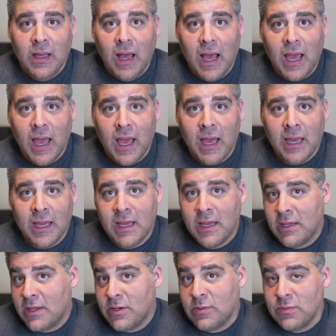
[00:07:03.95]

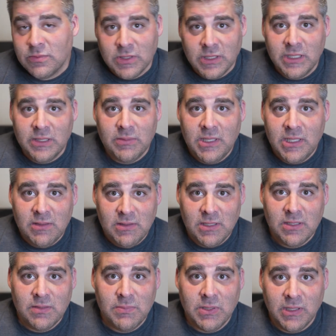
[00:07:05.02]
I don't really need
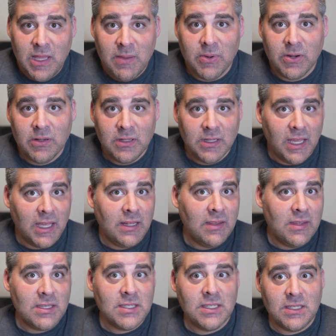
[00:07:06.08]
to belabor. Again,
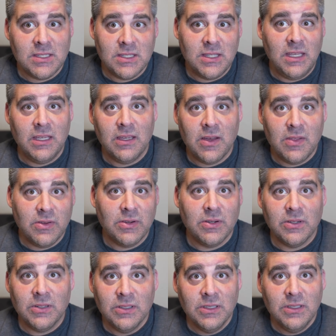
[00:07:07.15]
this is the
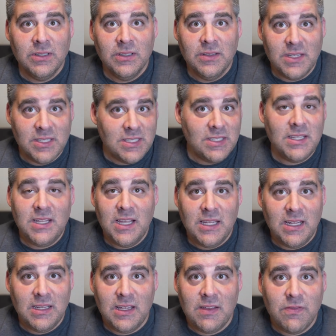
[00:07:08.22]

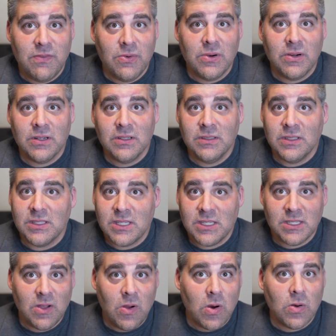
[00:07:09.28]
Deity D4. This
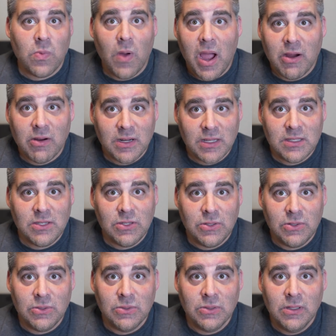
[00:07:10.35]
is hardwired
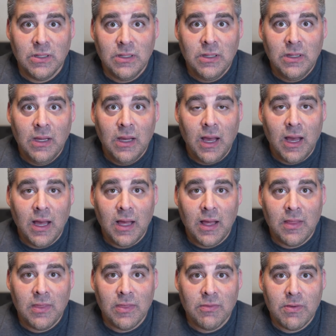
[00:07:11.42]
into
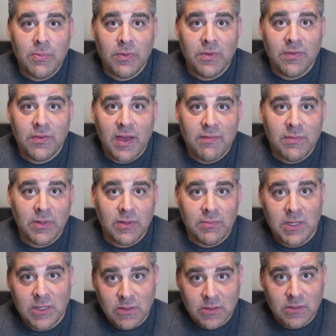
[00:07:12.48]
the
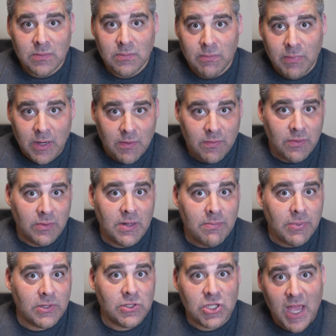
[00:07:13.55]
3.5mm microphone
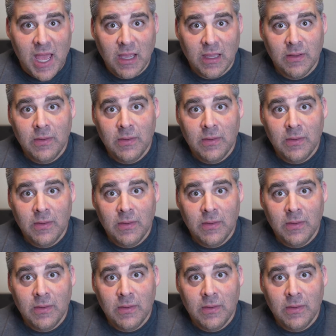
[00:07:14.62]
input jack.